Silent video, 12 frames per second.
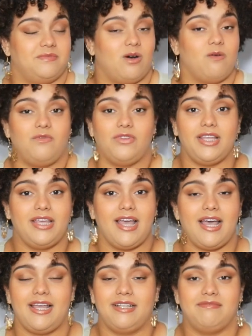hopefully
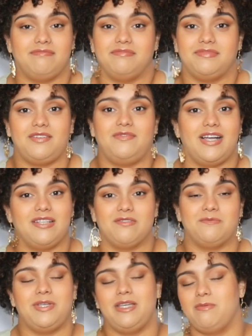get advice
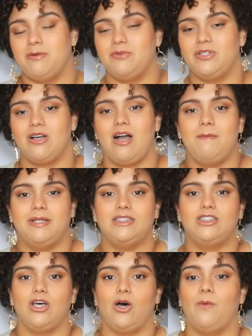from me and people in the
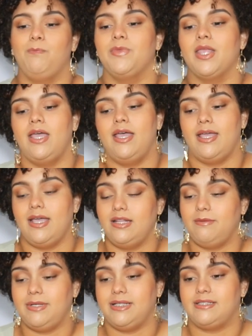comments. So in
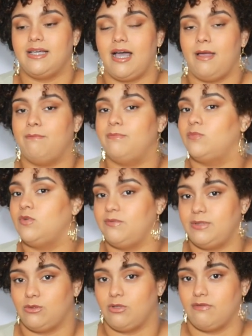the meantime, we've
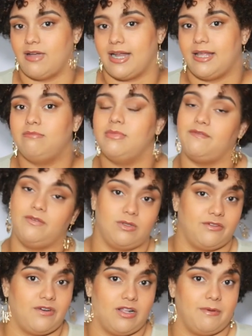been doing Reddit. If you
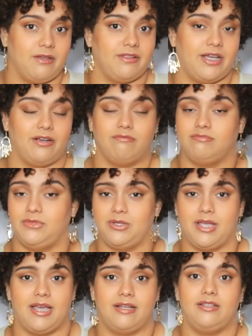want to follow me on there, you
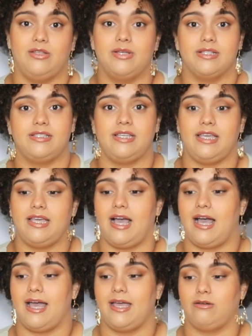can. You can see
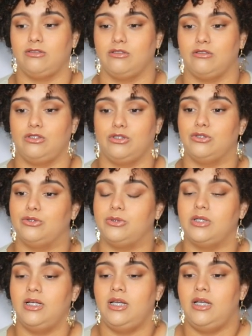I also
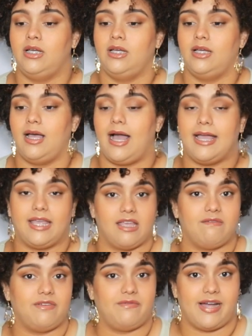do, I
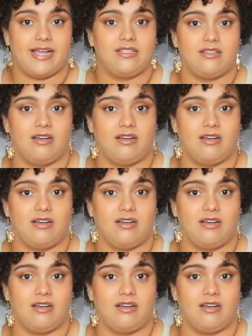give advice